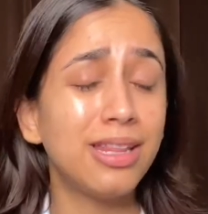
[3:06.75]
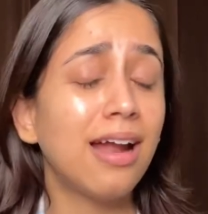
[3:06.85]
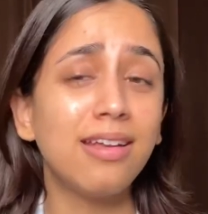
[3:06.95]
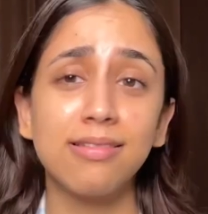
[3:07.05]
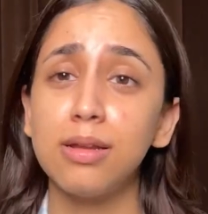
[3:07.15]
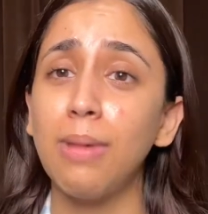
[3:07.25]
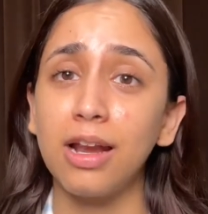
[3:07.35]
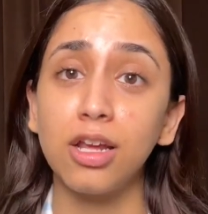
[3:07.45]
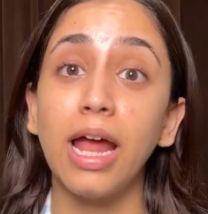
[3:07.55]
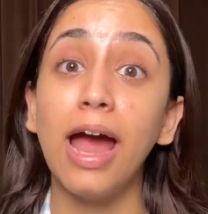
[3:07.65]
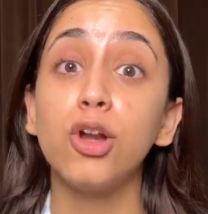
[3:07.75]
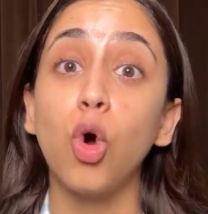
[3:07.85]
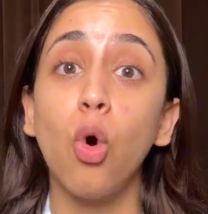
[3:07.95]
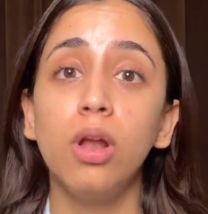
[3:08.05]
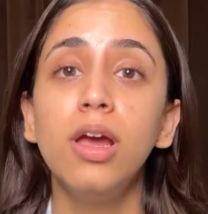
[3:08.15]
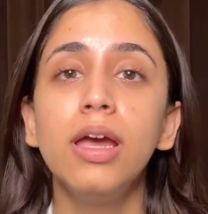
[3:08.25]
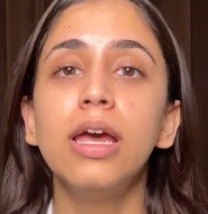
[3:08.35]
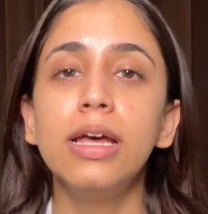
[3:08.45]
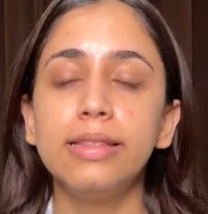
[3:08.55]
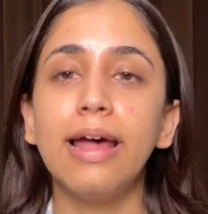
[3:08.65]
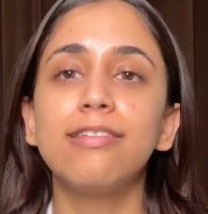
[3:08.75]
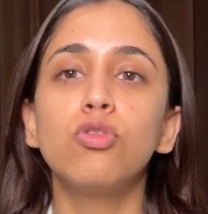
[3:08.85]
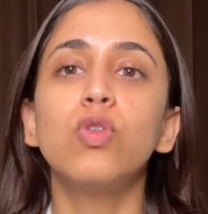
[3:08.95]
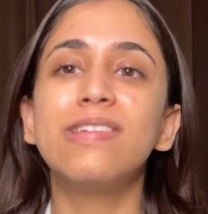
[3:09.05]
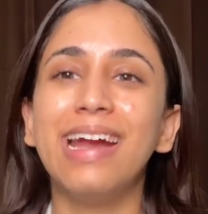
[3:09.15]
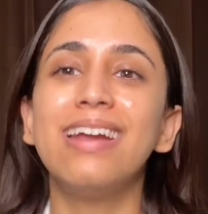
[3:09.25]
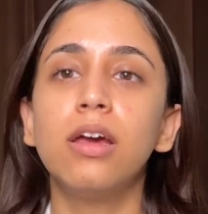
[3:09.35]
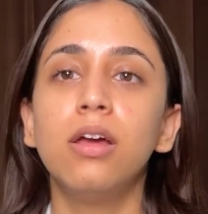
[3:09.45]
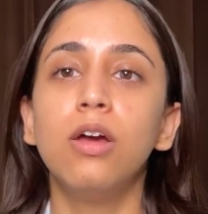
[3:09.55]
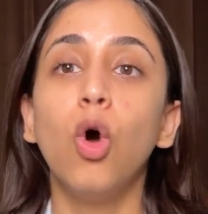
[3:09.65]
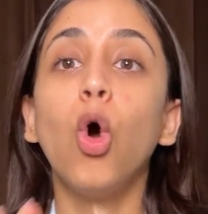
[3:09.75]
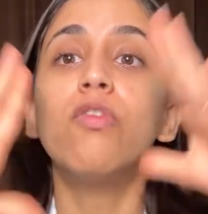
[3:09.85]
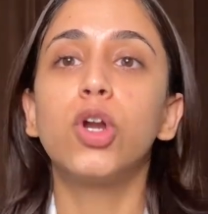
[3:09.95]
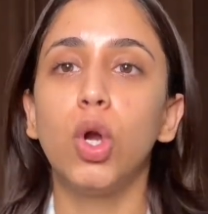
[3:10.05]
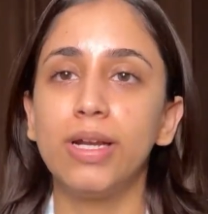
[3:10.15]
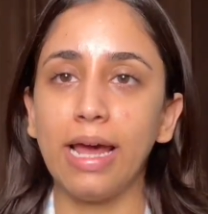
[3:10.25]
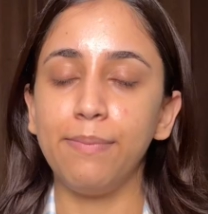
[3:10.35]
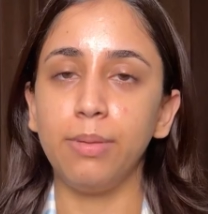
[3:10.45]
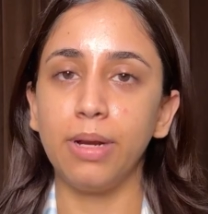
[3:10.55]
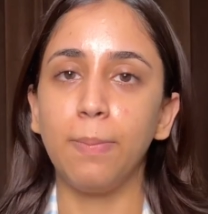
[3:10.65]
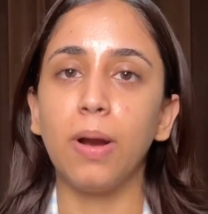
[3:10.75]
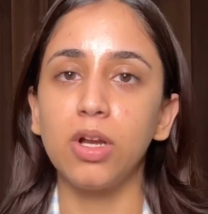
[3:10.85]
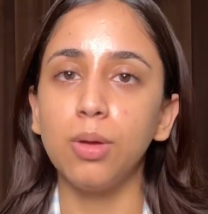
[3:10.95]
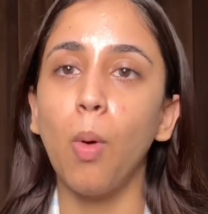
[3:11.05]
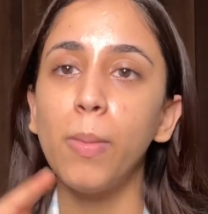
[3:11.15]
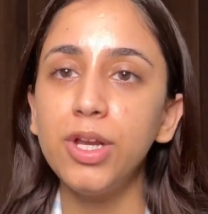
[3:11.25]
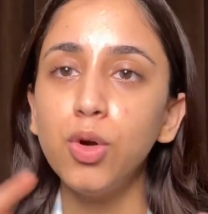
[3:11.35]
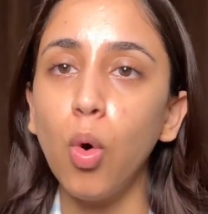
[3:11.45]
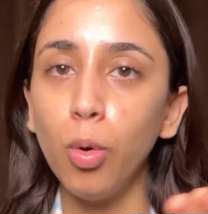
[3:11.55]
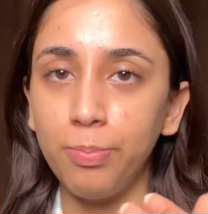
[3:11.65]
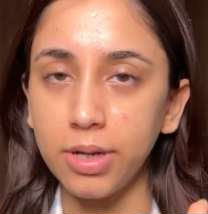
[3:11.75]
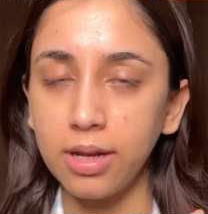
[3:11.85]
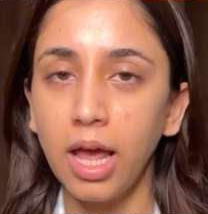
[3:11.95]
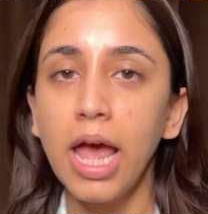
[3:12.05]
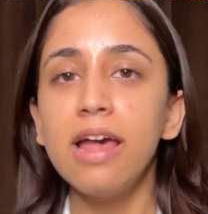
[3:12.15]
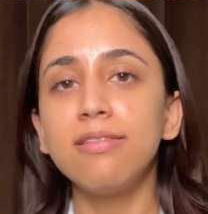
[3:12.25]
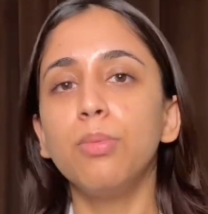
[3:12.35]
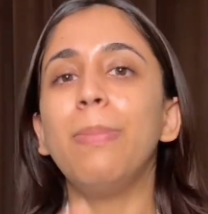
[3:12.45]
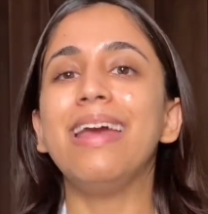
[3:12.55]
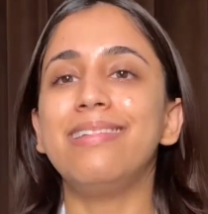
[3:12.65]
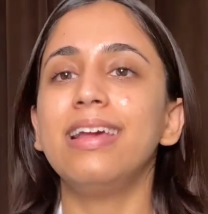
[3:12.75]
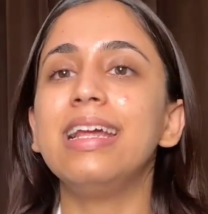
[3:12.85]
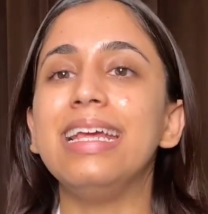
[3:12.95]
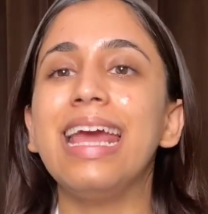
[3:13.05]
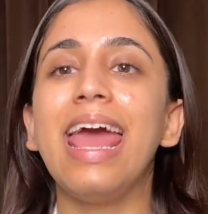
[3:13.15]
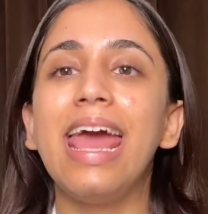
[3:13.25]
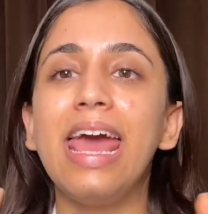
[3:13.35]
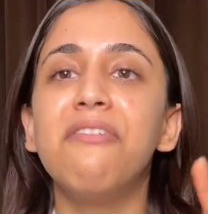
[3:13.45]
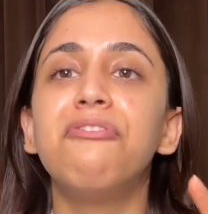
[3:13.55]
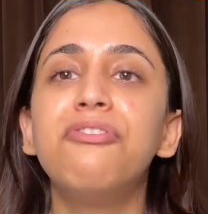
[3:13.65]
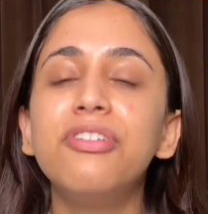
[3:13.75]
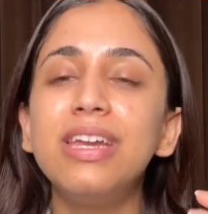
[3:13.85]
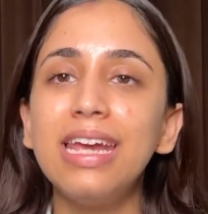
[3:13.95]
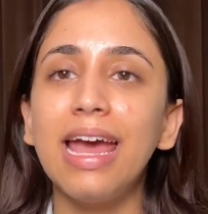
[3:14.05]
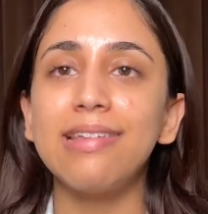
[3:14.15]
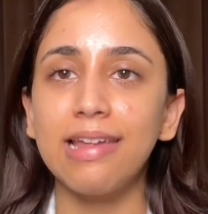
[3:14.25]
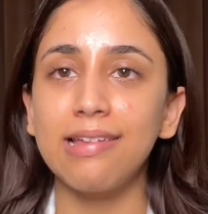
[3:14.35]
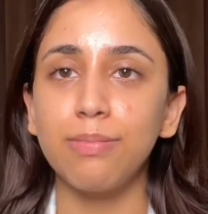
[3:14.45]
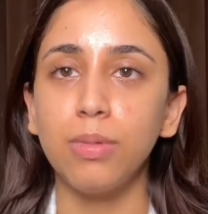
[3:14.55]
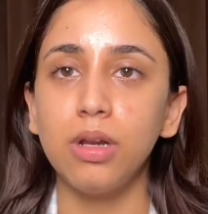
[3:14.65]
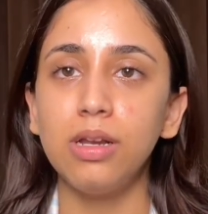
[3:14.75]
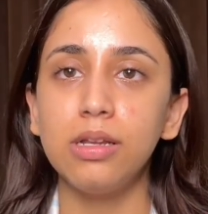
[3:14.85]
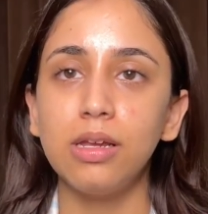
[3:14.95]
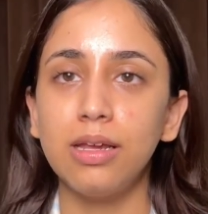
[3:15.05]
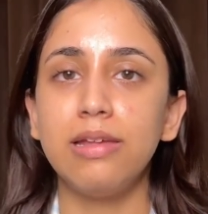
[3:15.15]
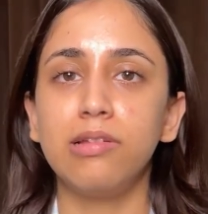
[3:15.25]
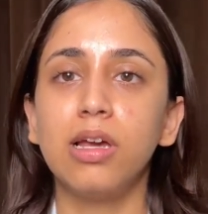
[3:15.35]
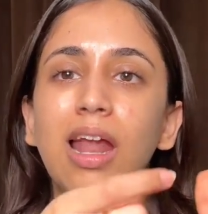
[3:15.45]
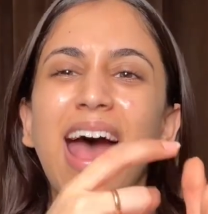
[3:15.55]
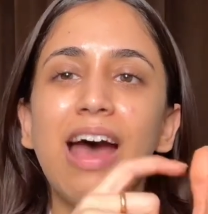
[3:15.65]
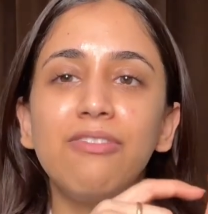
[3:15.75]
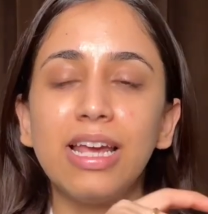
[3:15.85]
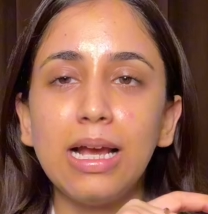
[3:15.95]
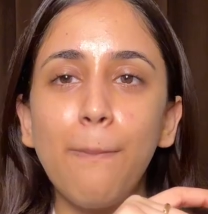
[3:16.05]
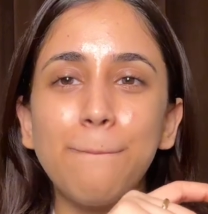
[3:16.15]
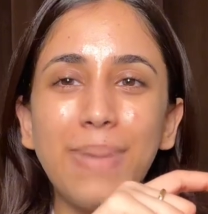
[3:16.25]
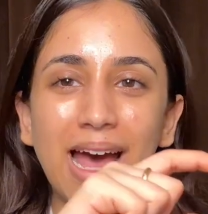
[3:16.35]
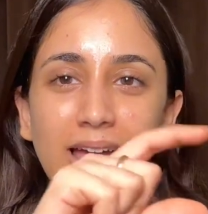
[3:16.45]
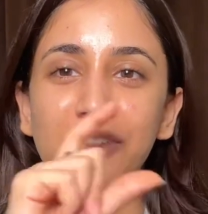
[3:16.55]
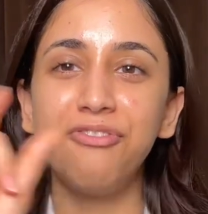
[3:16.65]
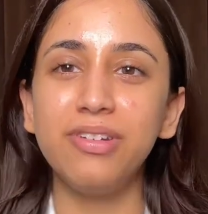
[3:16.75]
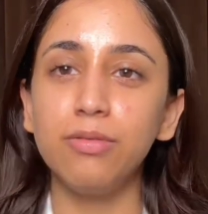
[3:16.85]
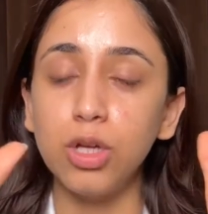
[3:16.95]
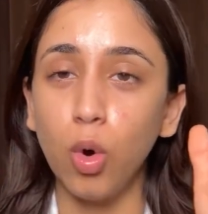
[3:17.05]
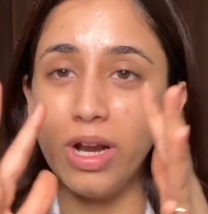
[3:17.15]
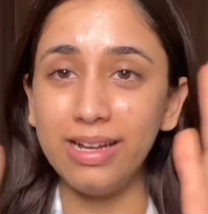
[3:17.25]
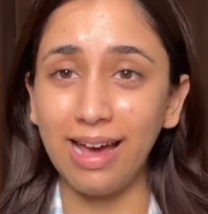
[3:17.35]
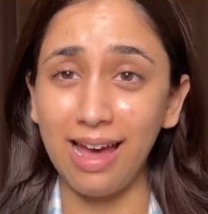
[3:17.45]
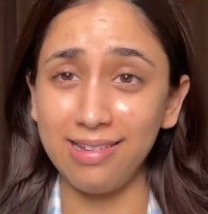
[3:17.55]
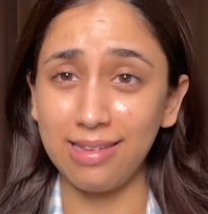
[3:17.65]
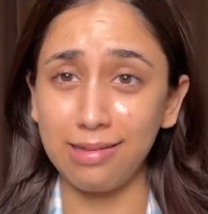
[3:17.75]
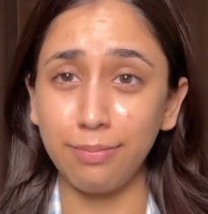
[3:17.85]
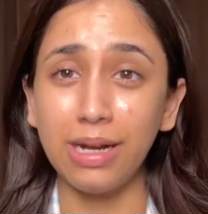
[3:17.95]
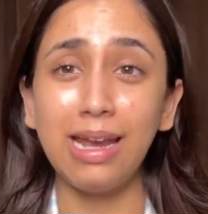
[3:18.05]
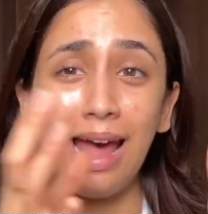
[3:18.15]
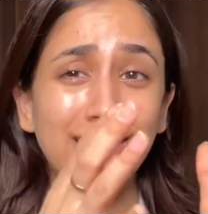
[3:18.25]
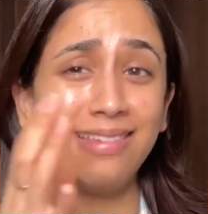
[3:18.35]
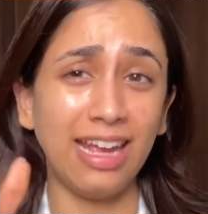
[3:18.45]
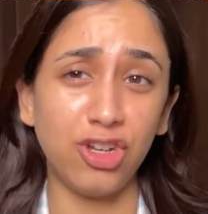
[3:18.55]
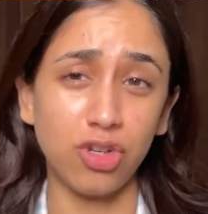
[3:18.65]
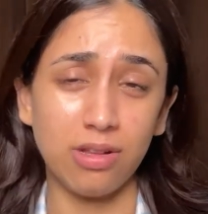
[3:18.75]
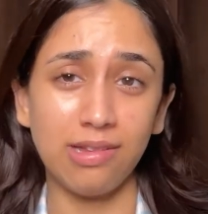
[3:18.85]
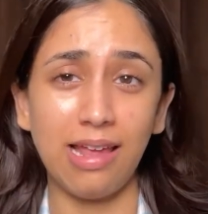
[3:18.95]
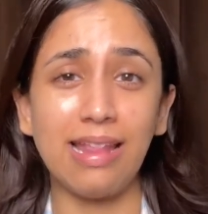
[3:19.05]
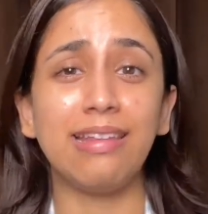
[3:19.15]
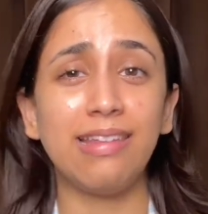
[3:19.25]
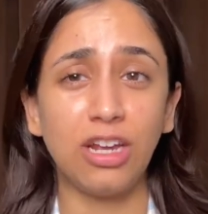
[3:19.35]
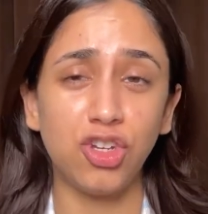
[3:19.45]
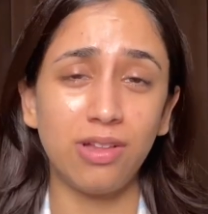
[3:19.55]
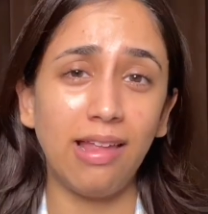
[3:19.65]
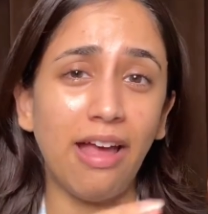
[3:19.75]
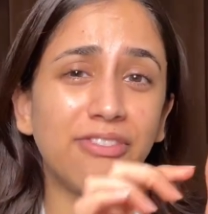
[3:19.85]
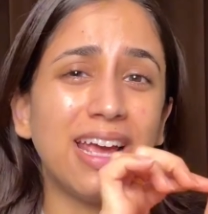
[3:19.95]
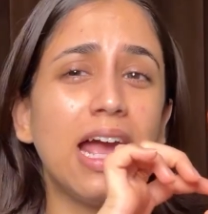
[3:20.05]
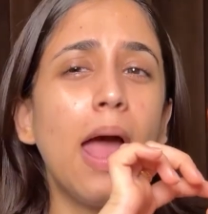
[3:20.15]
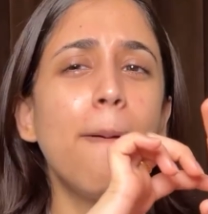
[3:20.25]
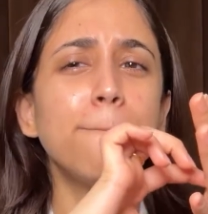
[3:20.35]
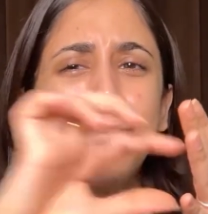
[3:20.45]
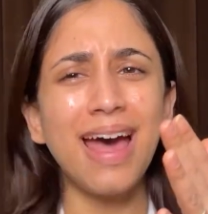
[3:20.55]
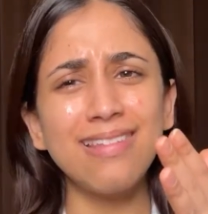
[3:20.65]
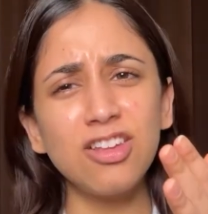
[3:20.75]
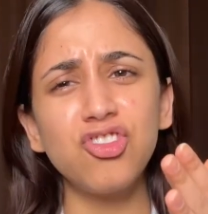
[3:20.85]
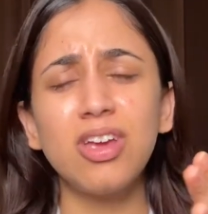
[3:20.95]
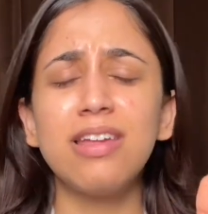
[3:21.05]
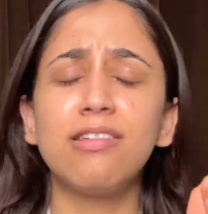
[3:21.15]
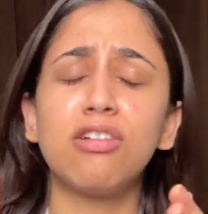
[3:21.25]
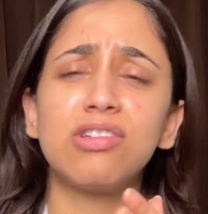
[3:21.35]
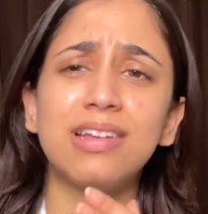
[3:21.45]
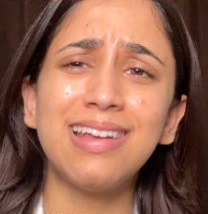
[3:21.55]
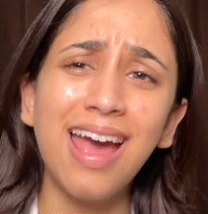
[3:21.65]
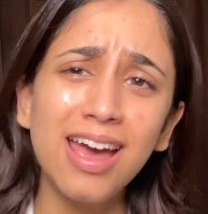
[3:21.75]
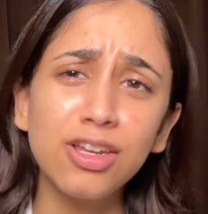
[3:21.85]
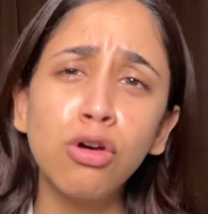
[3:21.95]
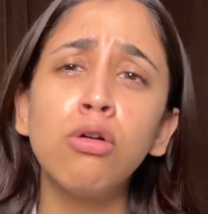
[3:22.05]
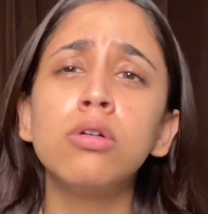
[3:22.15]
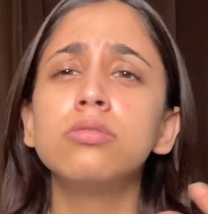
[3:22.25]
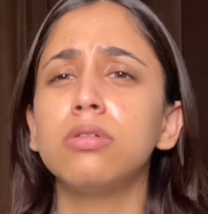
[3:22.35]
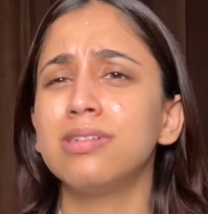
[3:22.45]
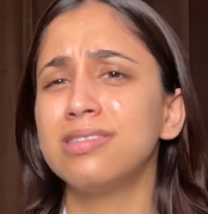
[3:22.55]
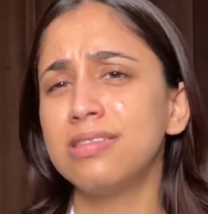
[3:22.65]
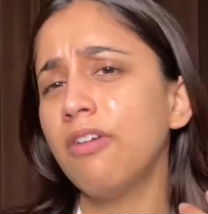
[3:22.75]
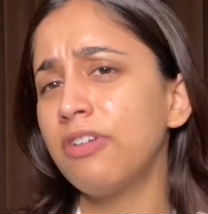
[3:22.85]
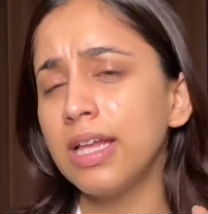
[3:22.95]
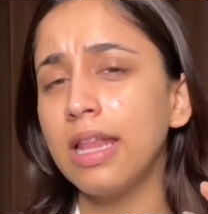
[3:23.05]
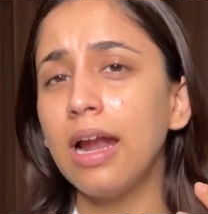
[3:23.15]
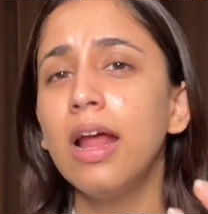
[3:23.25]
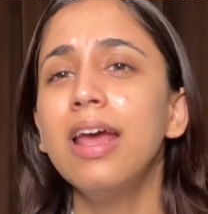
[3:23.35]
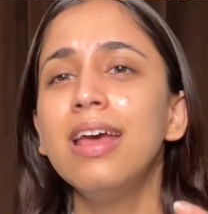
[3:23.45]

That doesn't matter at all. There's no set overall time limit, but the moment you open, so basically every assessment is gonna have like the entire assessment has sections, and the sections have like passages or scenarios or stuff like that.